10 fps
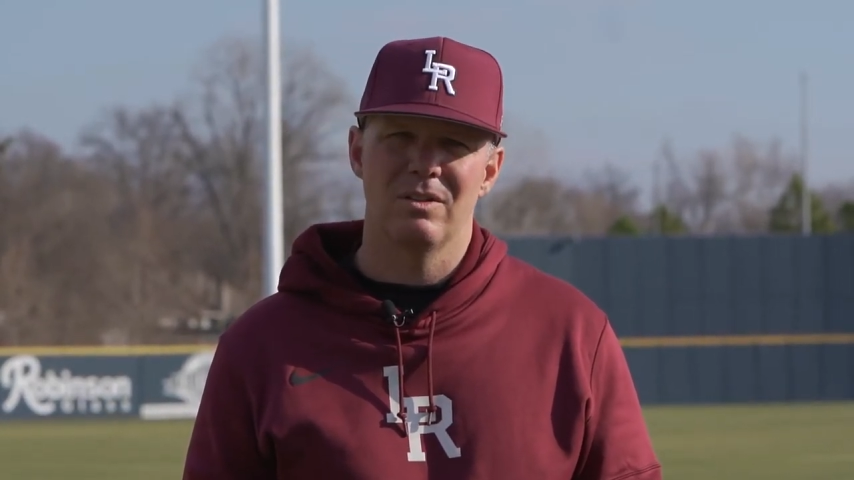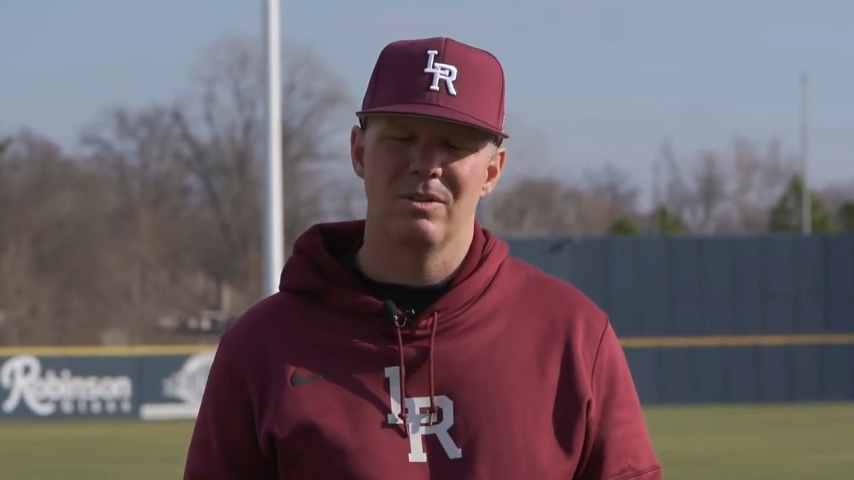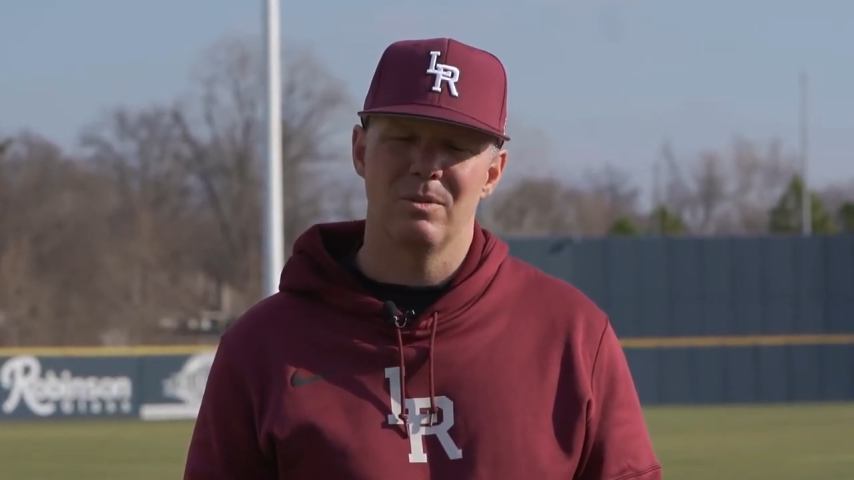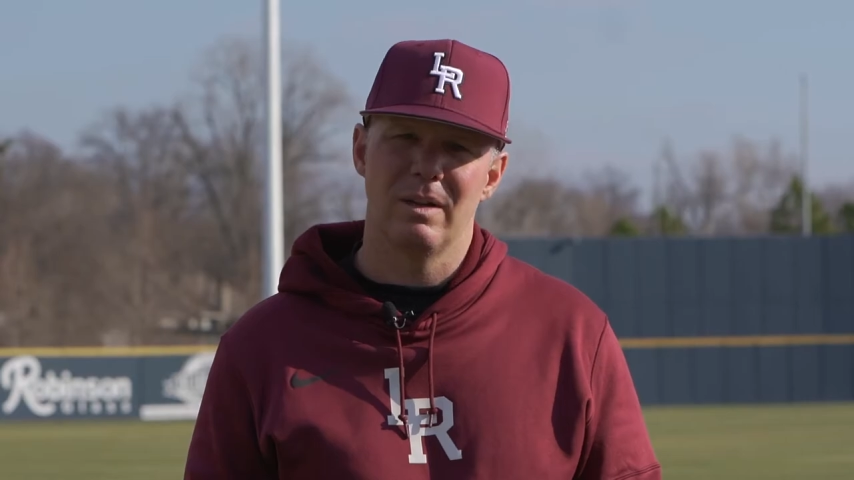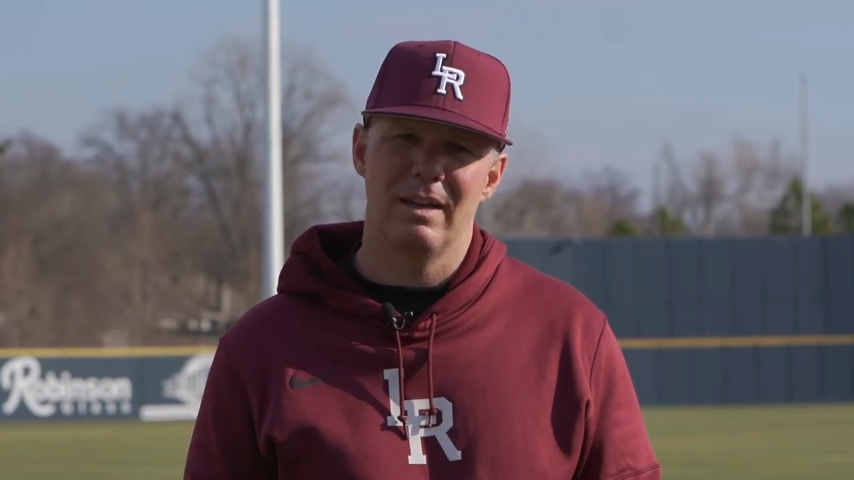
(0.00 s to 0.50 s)

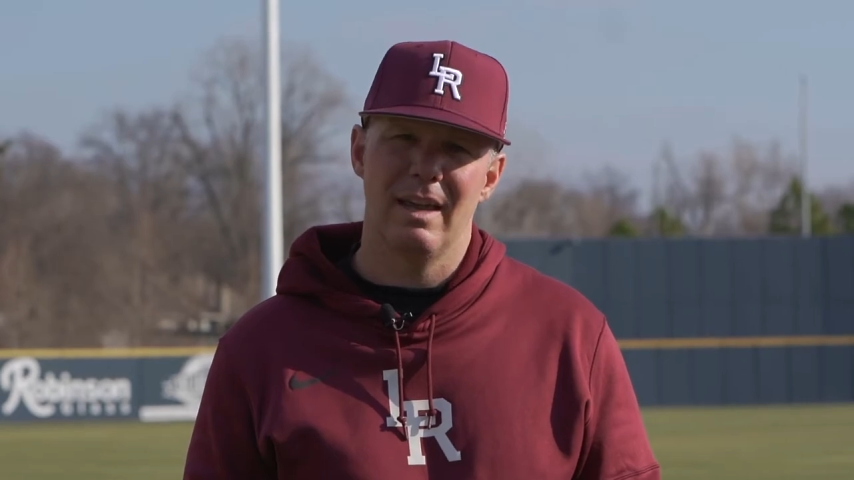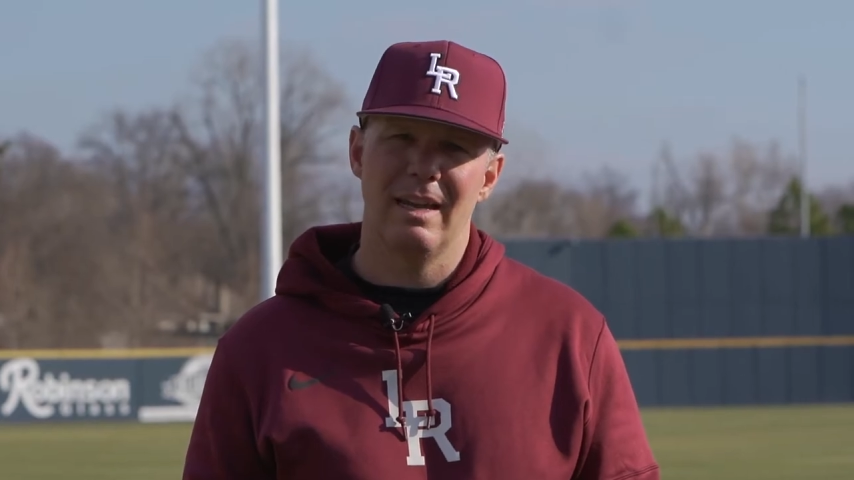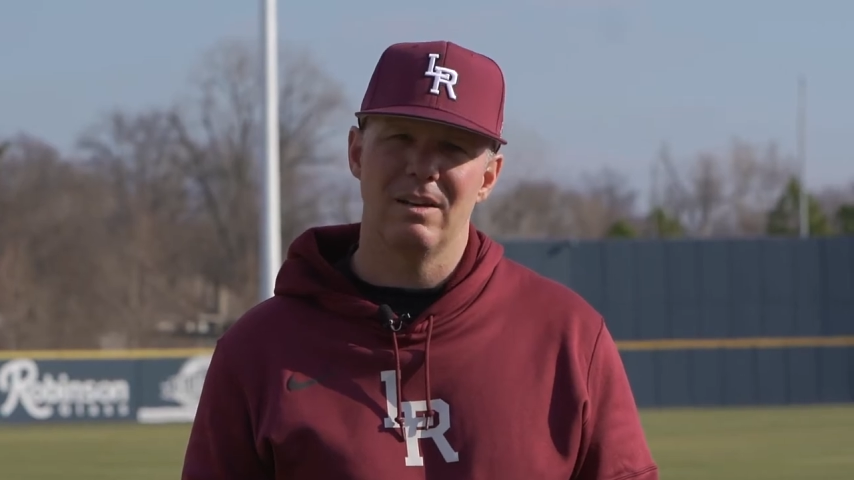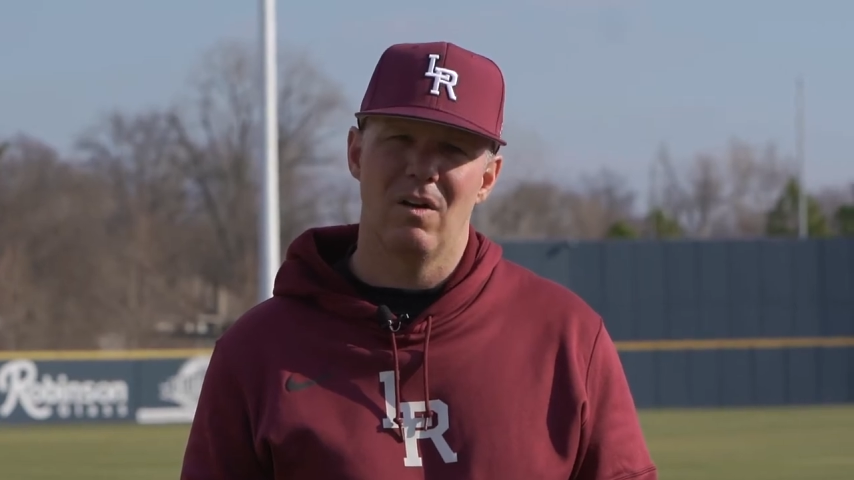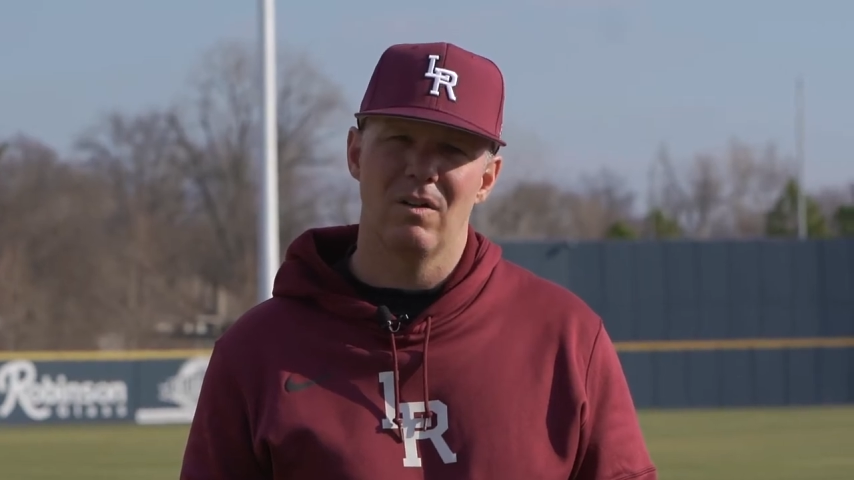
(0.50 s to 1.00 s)
to uh,
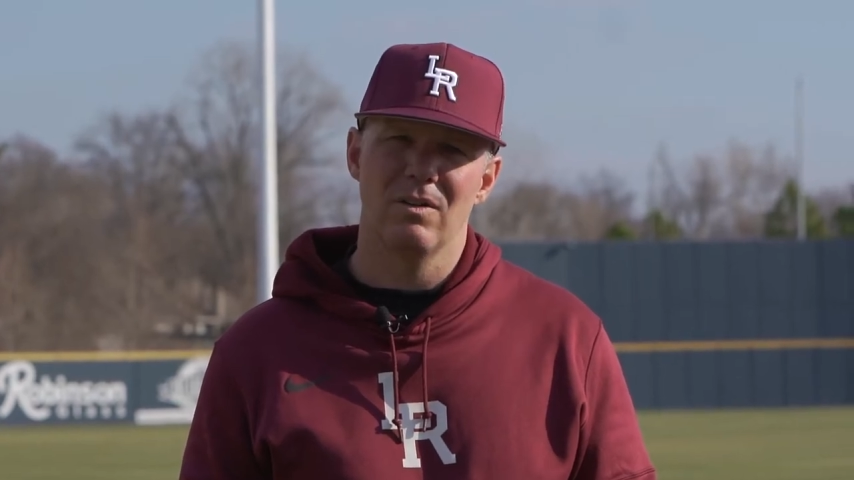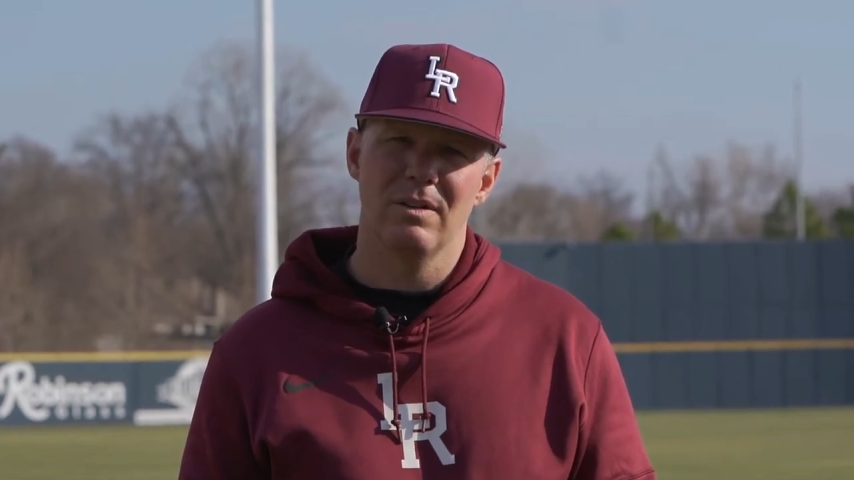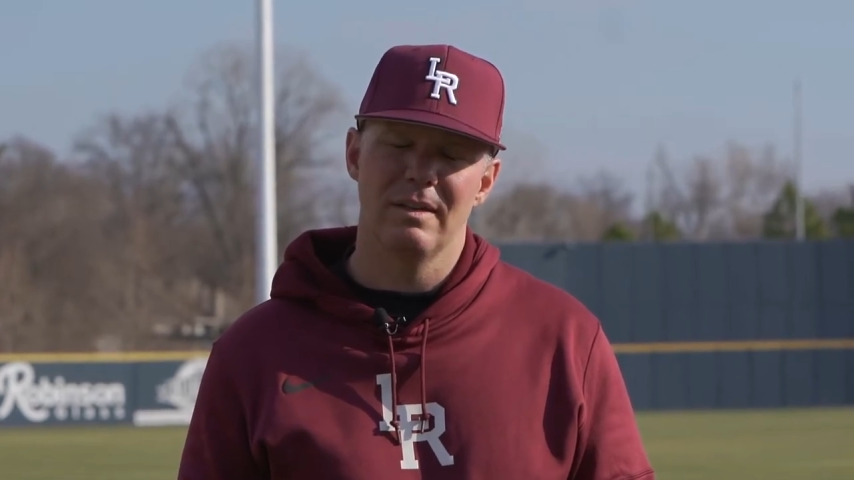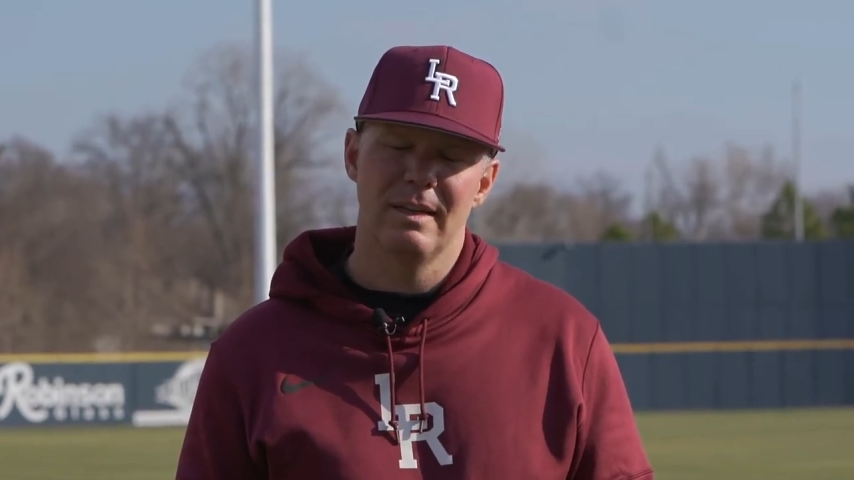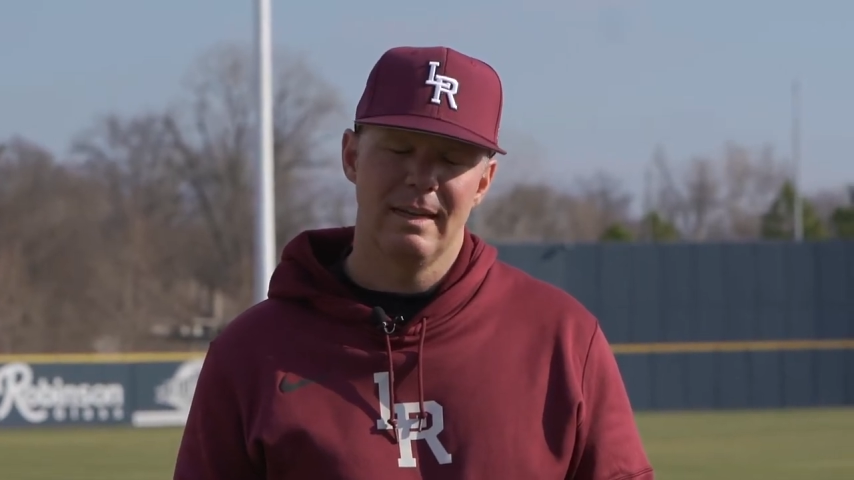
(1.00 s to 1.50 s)
Hayden Arnold.